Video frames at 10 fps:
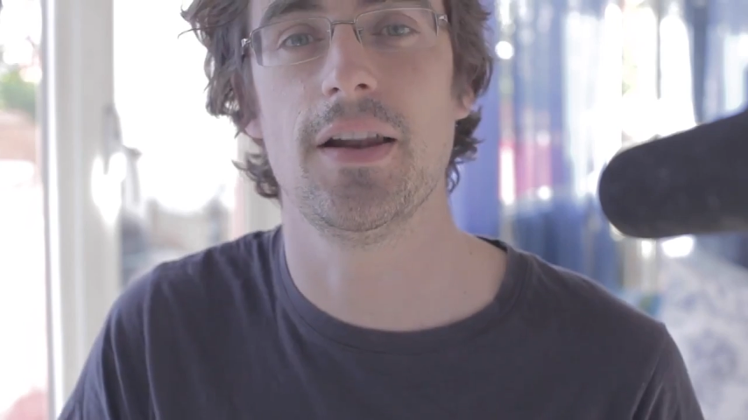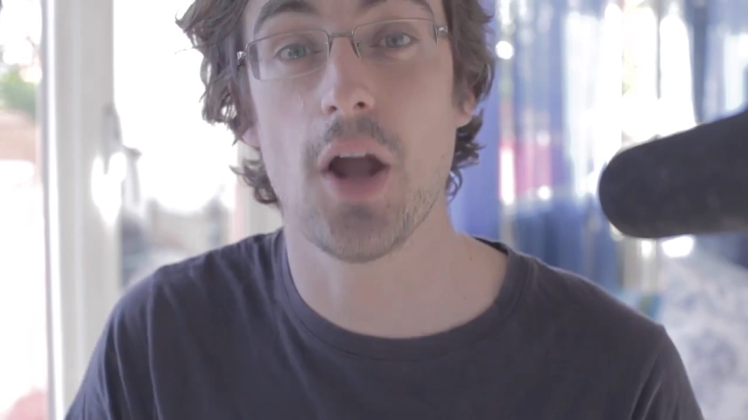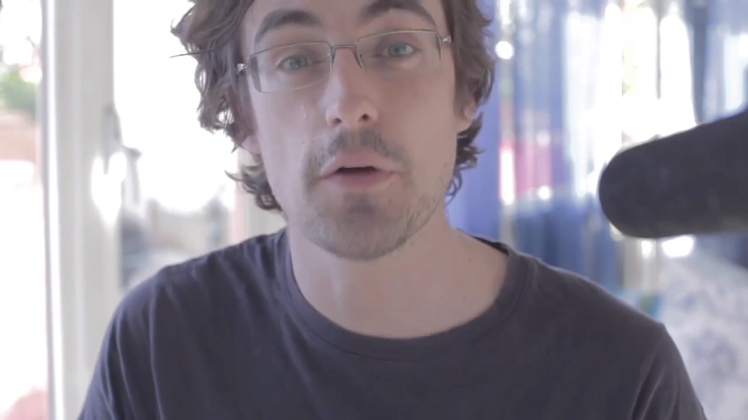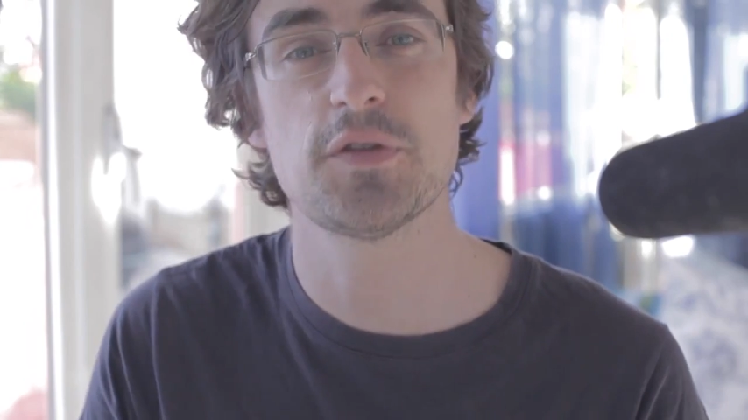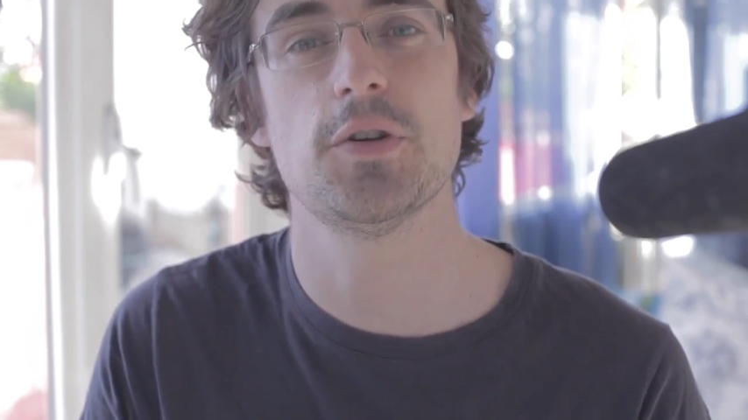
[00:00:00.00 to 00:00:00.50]
A
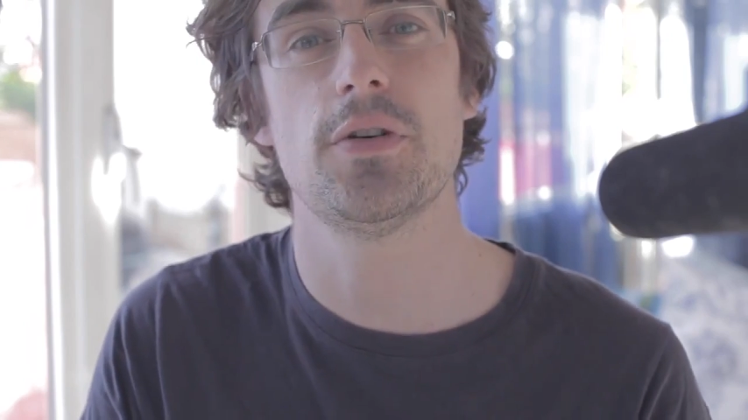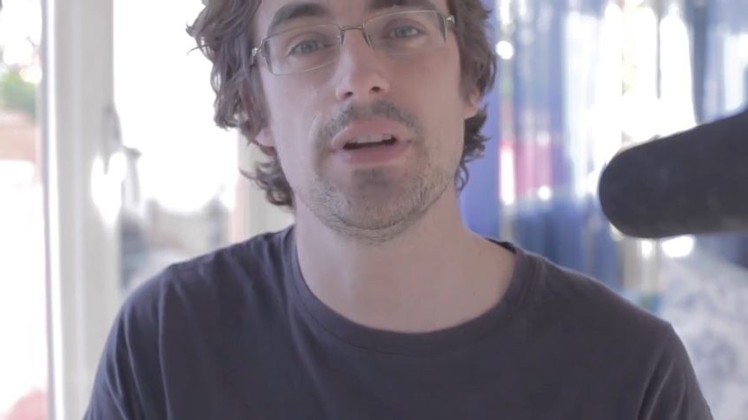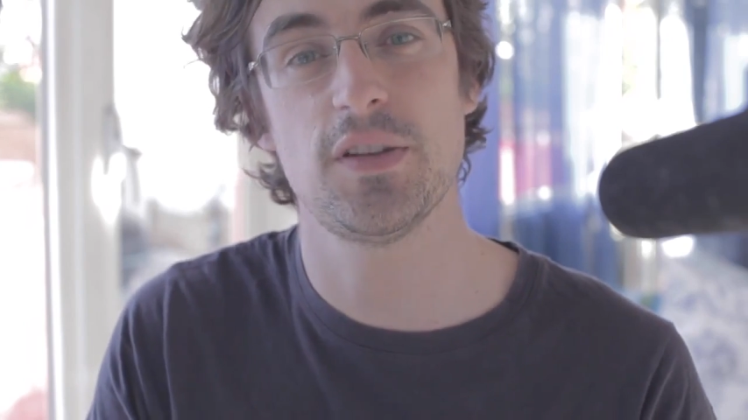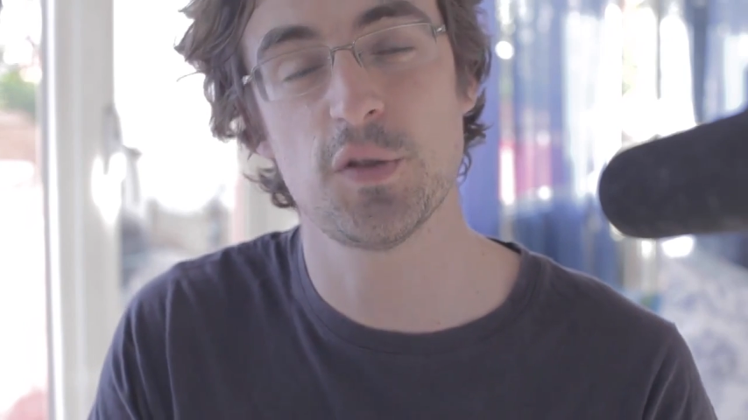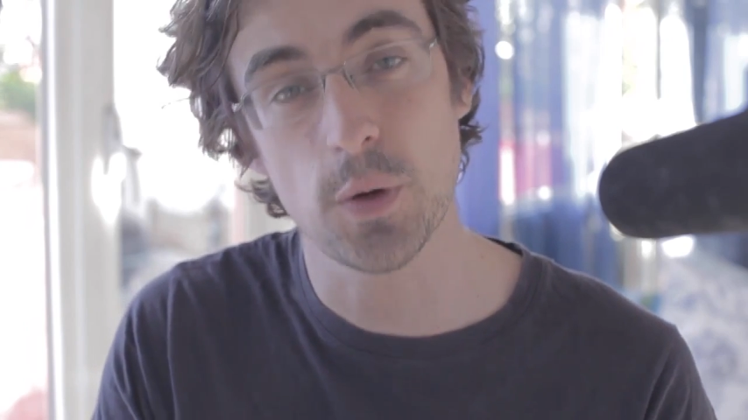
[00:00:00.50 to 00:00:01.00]
love
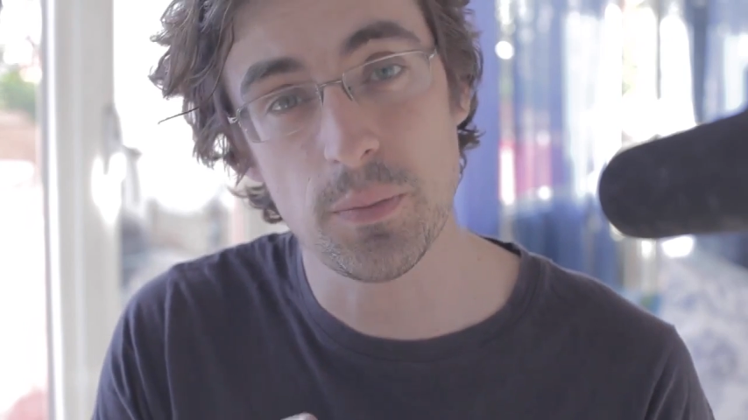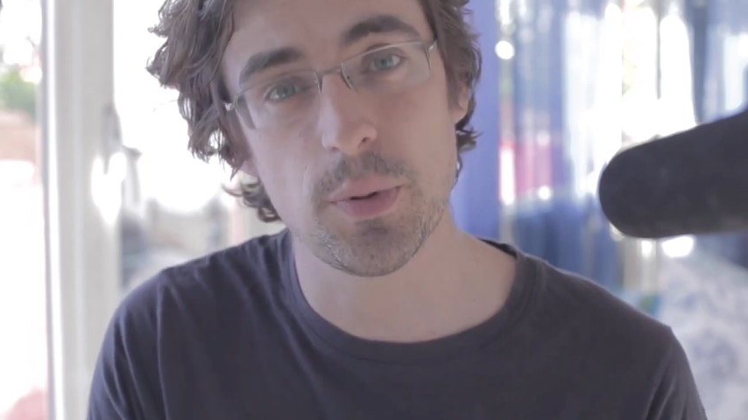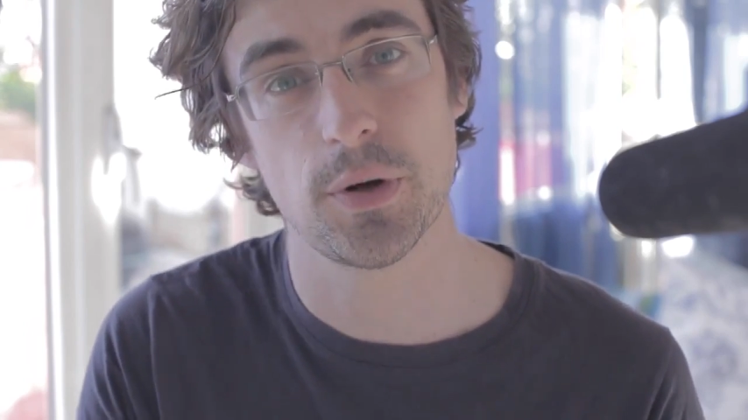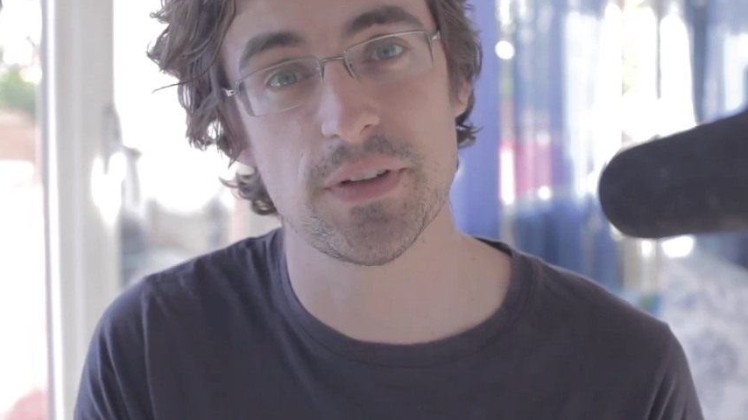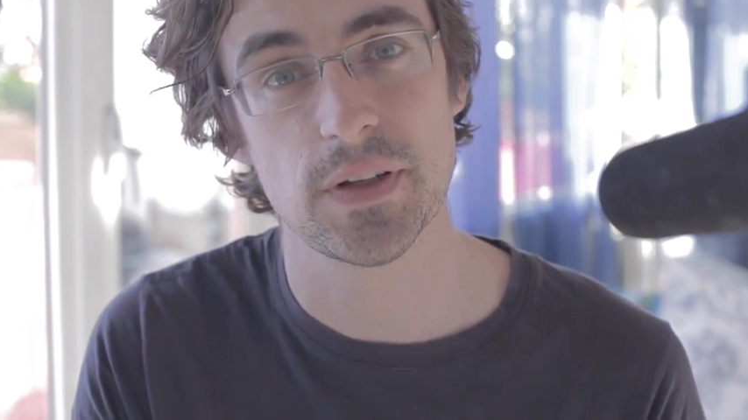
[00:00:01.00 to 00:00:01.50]
story so
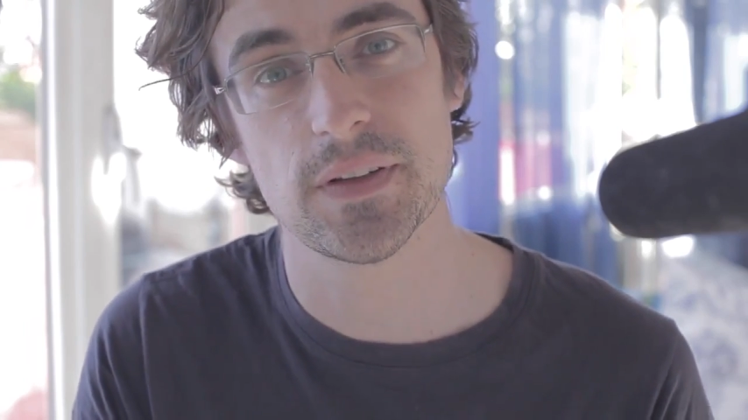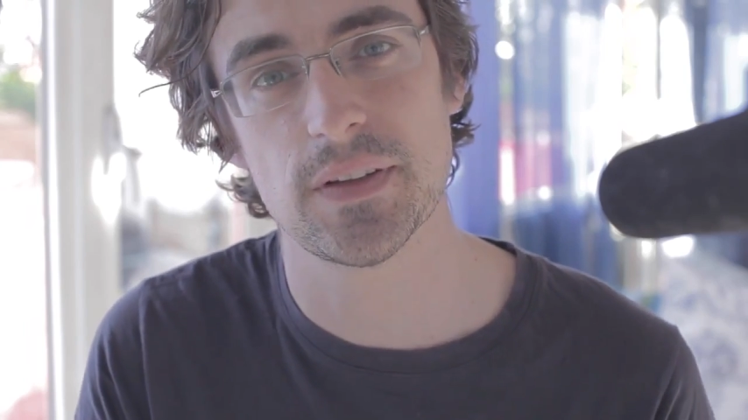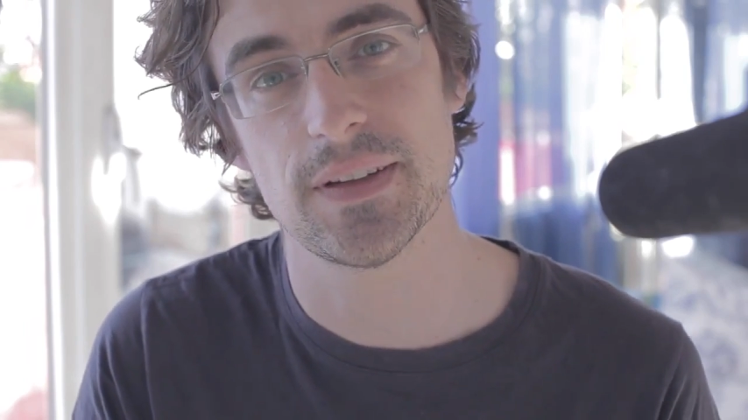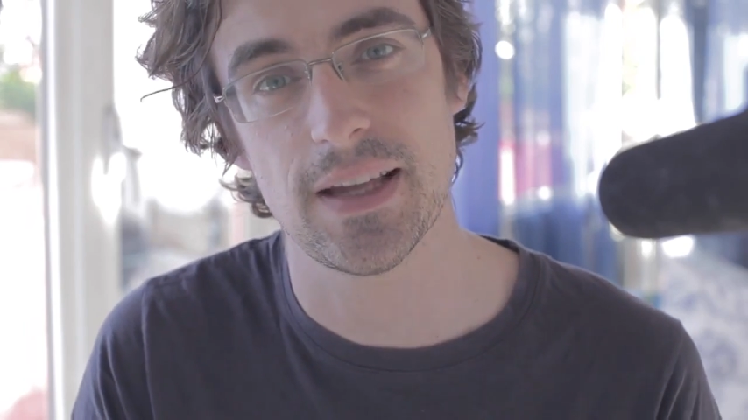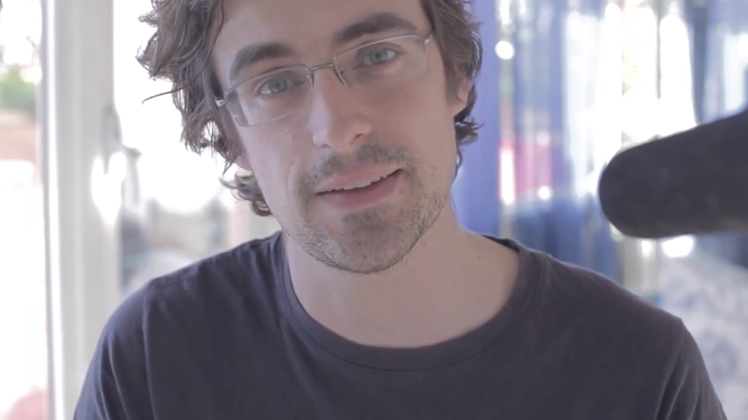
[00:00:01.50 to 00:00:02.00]

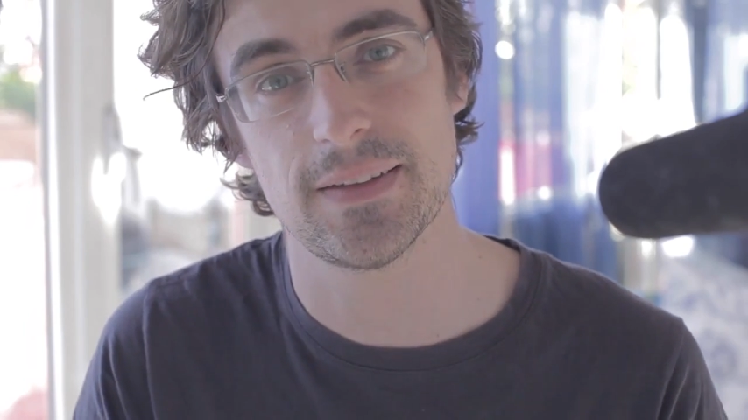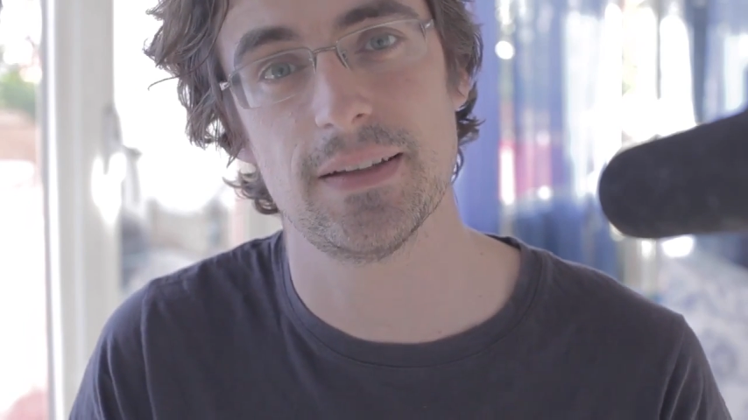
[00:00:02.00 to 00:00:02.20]
important that